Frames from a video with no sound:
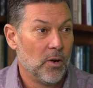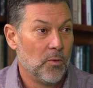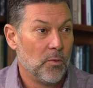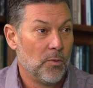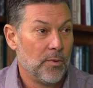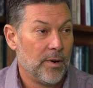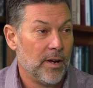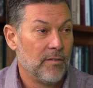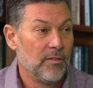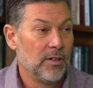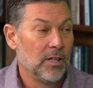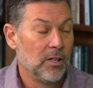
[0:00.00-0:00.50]
when
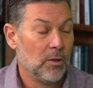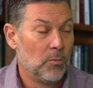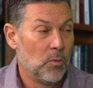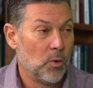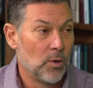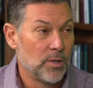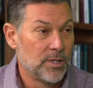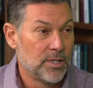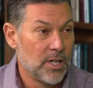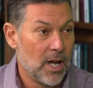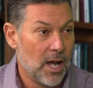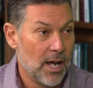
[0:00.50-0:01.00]
we have a little
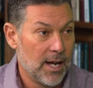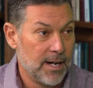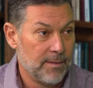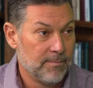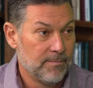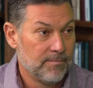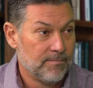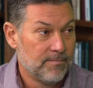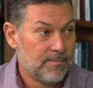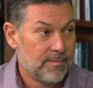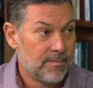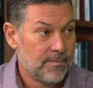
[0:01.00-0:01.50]
more
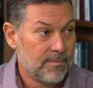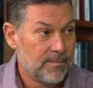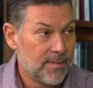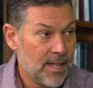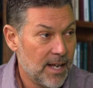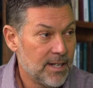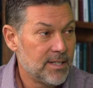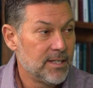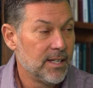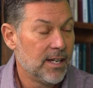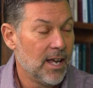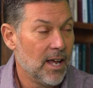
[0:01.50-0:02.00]
time.
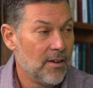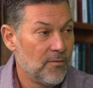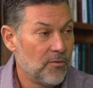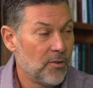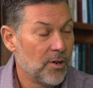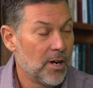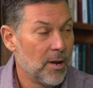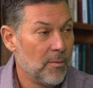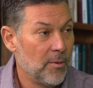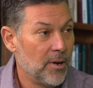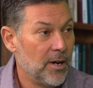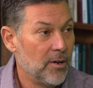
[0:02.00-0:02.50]
Thanks again for
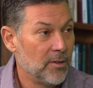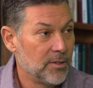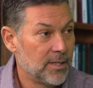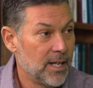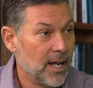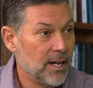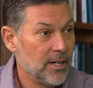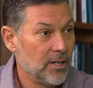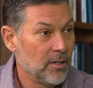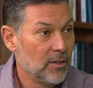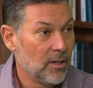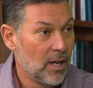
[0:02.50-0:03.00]
coming out,
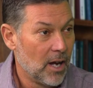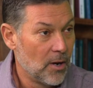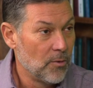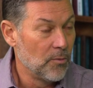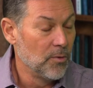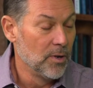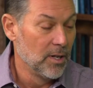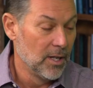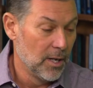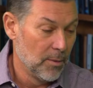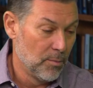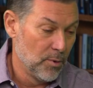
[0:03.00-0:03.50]
Daniel. I
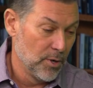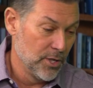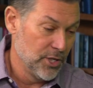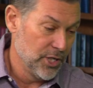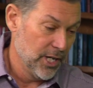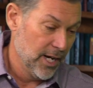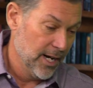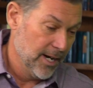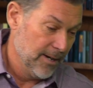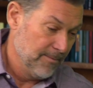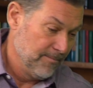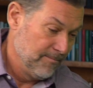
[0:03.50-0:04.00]
really
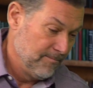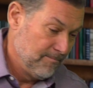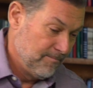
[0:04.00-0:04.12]
appreciate it.